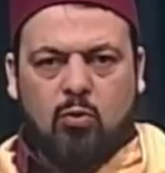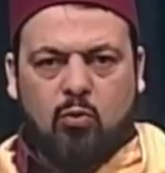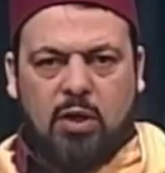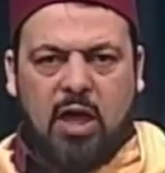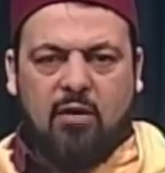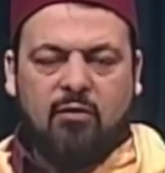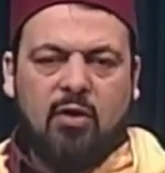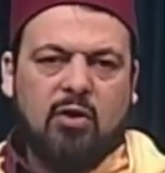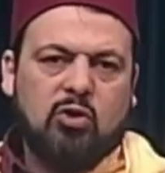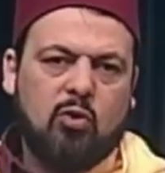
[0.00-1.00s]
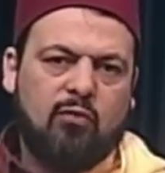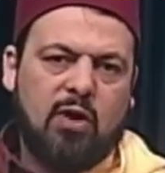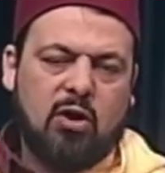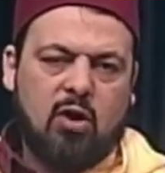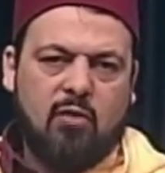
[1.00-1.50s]
we have uh, so
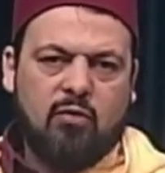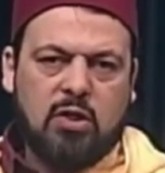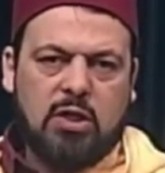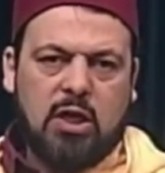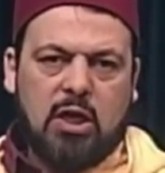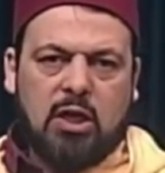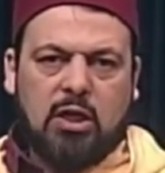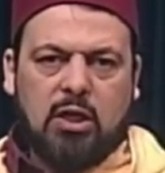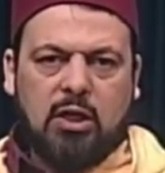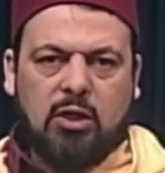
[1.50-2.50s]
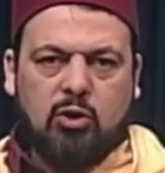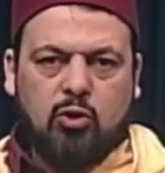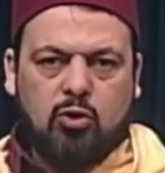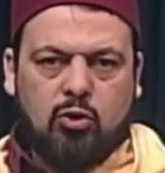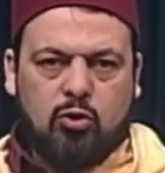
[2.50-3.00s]
far covered uh,
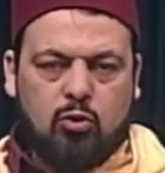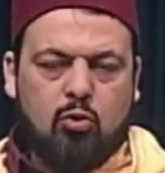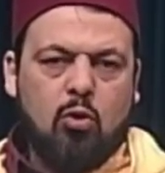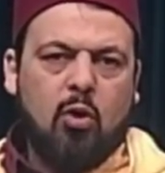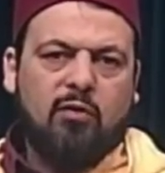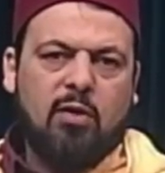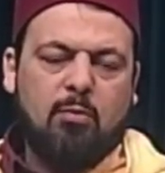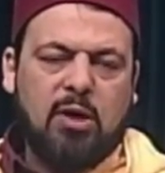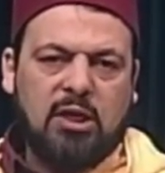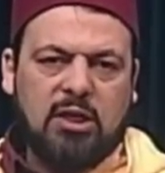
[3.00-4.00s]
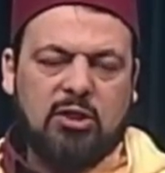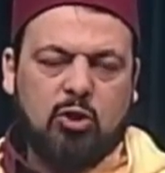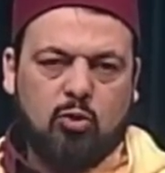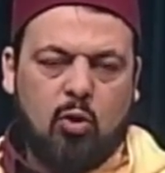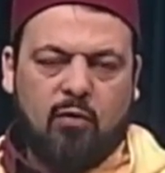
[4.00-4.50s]
two of the meanings,
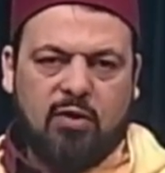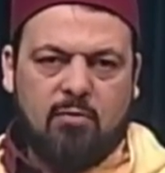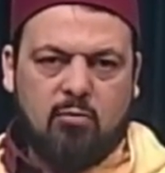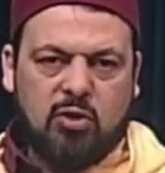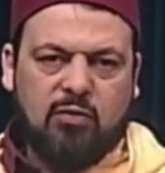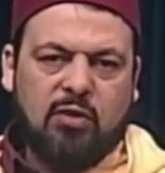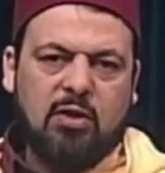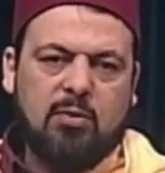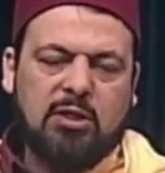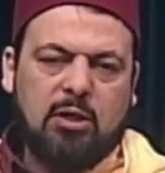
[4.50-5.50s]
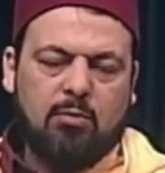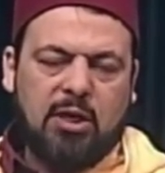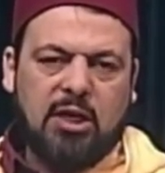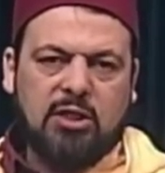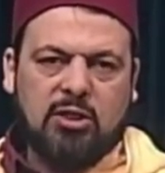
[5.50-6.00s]
two of the most fundamental
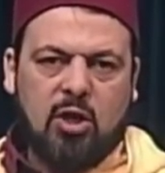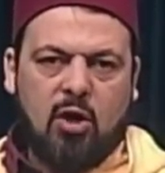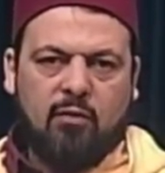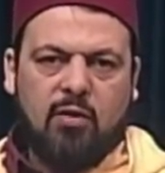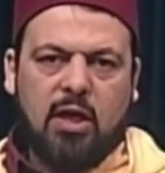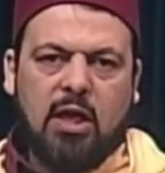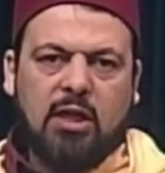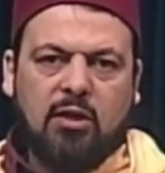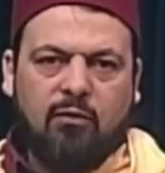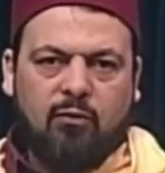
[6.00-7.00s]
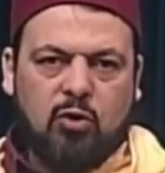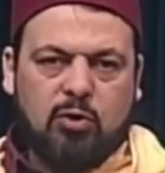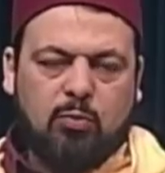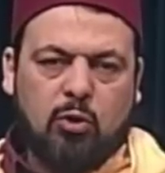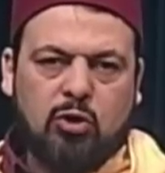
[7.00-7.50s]
meanings of the
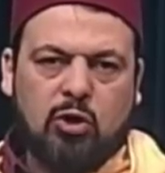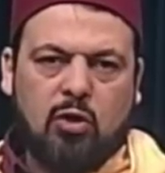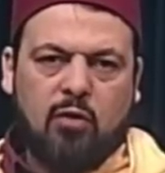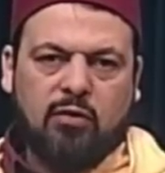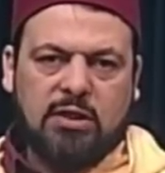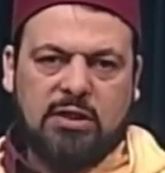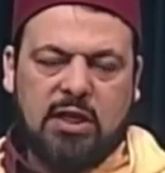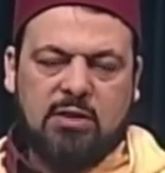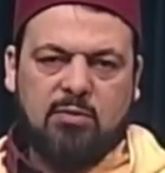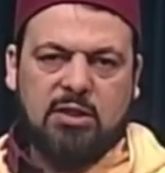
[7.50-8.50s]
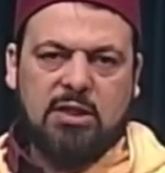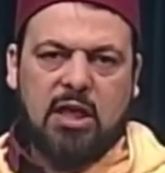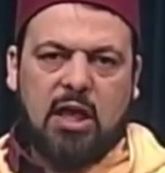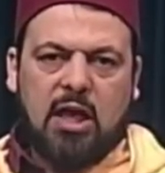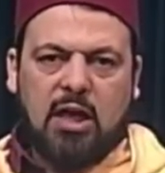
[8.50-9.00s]
first portion of the statement
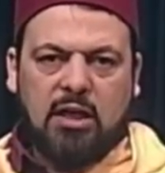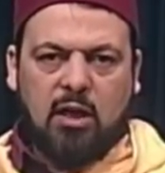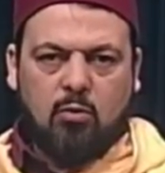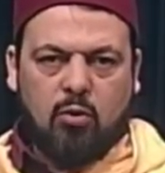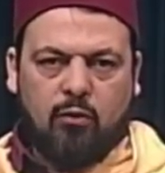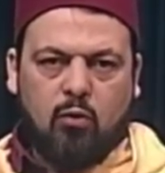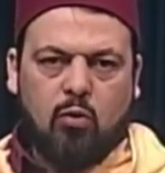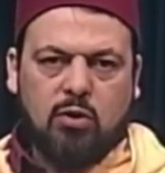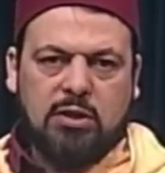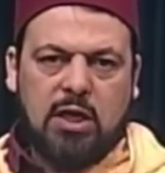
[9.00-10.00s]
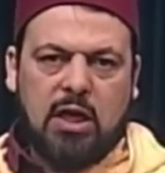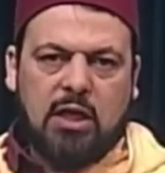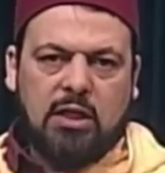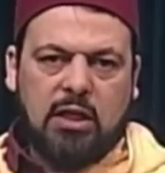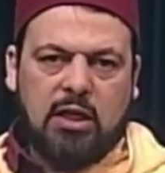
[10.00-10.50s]
and they were of course
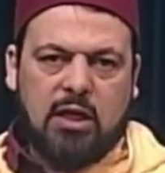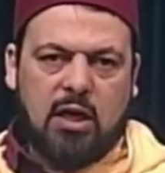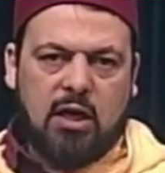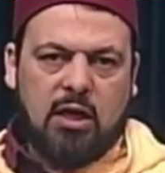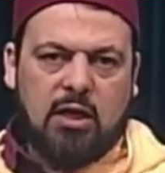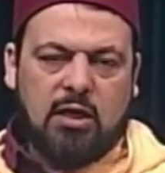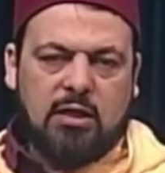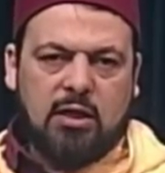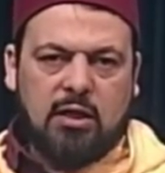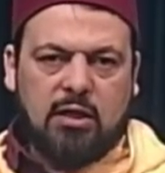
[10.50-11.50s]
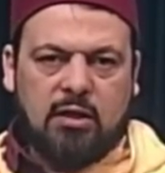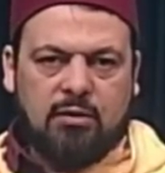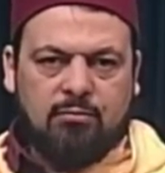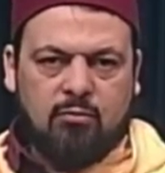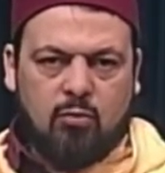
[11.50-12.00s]
the uh,
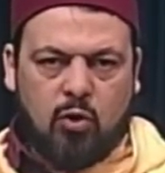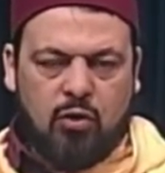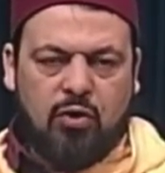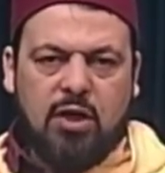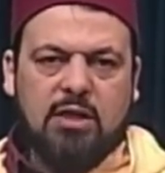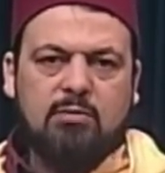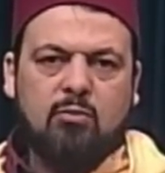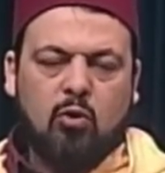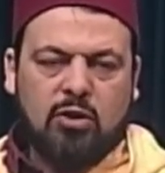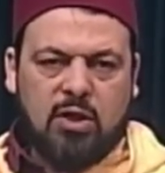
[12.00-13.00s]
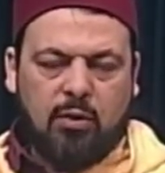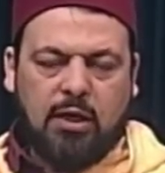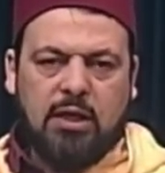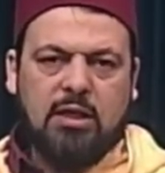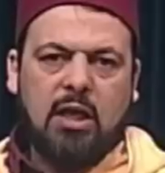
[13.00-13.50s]
uh, monotheism or
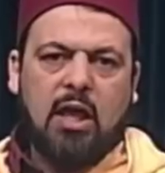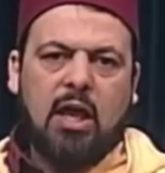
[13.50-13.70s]
tawheed